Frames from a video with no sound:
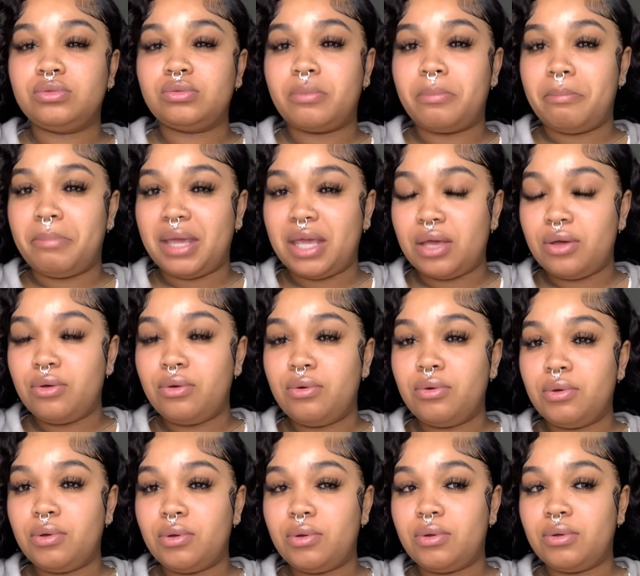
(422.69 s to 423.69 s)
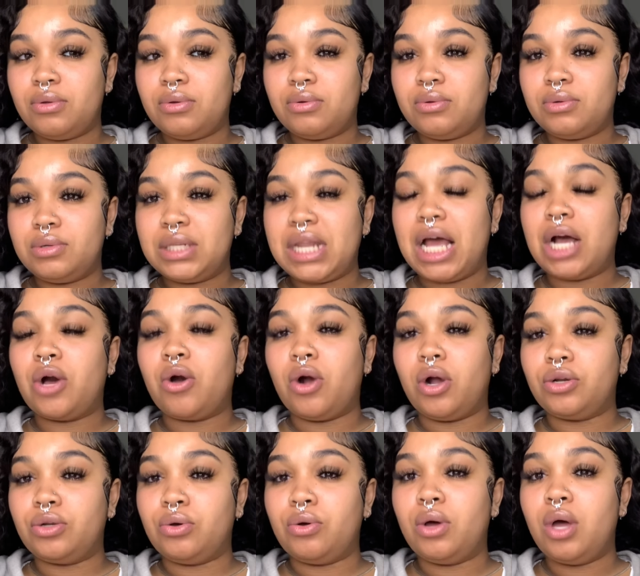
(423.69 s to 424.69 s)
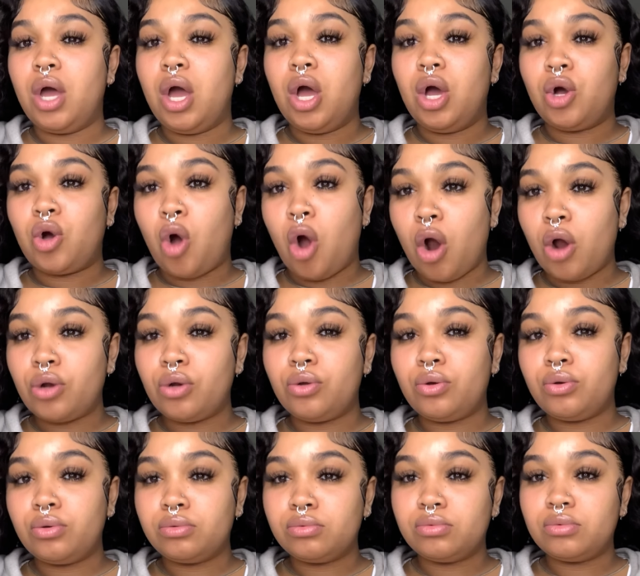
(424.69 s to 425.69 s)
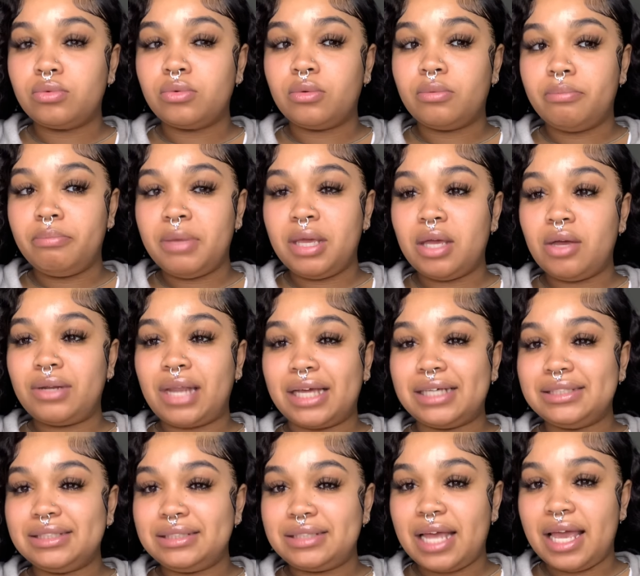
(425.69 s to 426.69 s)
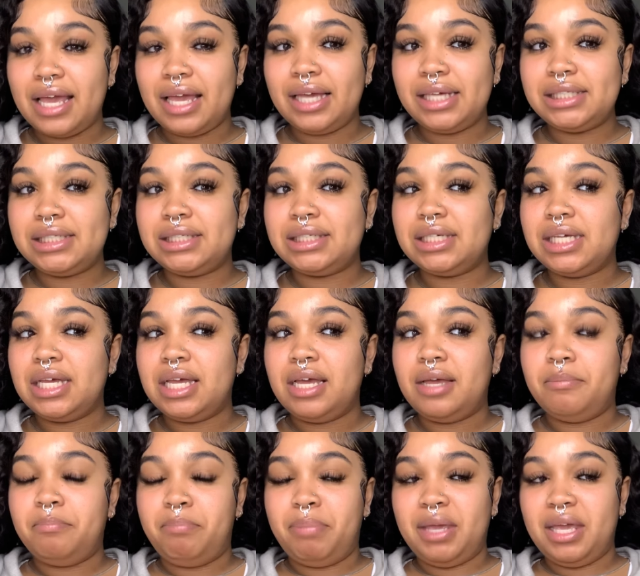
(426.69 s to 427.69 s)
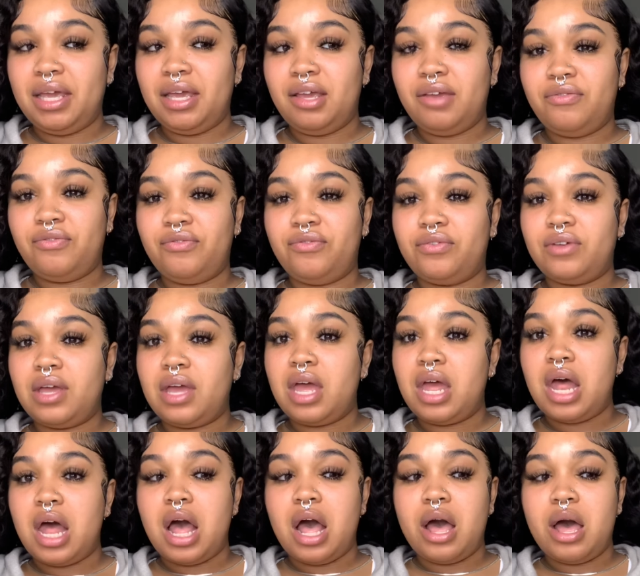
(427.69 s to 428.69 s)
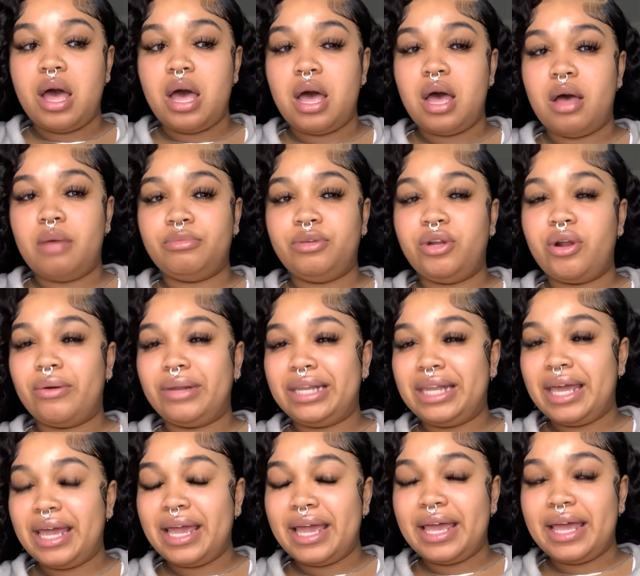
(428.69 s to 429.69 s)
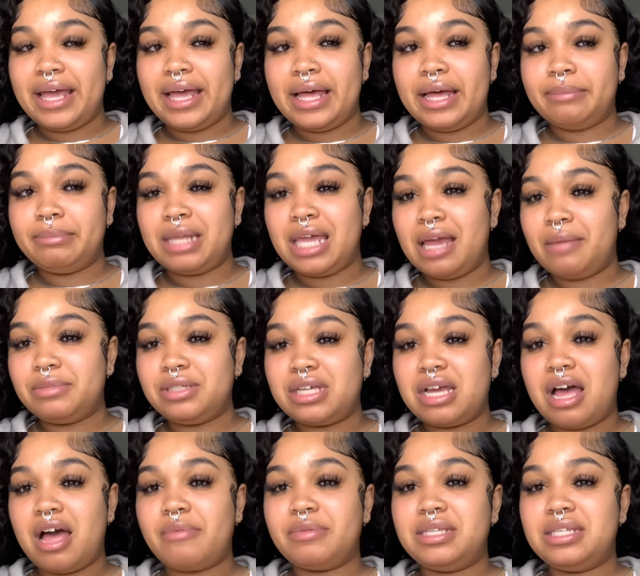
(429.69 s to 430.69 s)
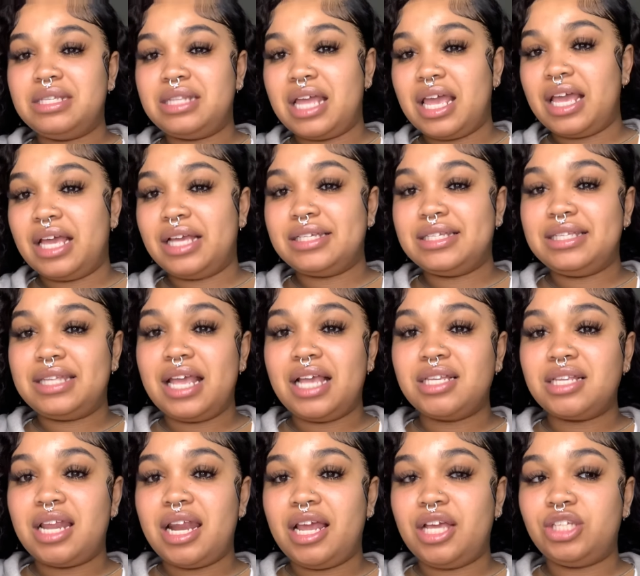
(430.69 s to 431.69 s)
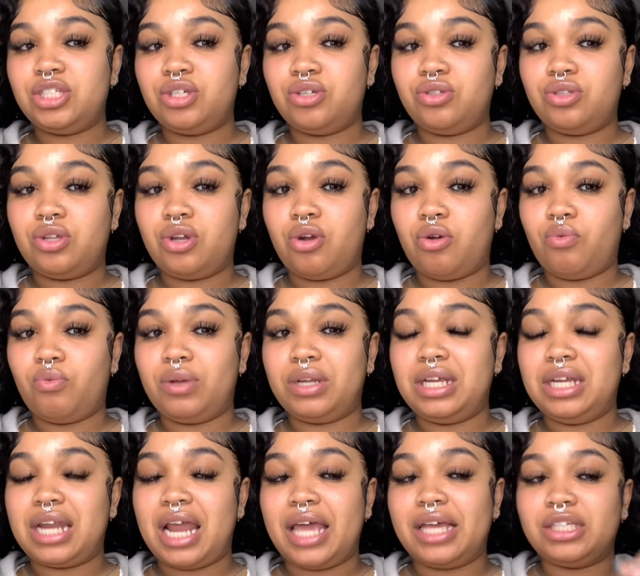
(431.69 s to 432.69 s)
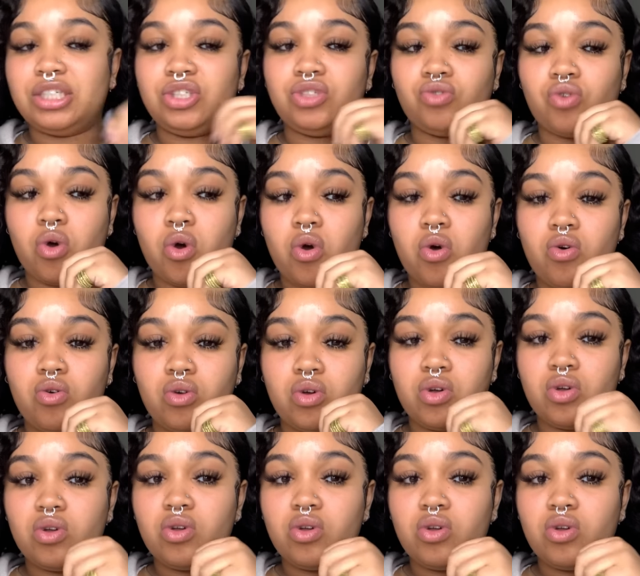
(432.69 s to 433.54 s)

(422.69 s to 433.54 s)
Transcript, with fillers: meal, not cardinal, carnal meal, like steaks, beef, um you know, lamb lamb chops, steaks, things of that nature that are really like strong,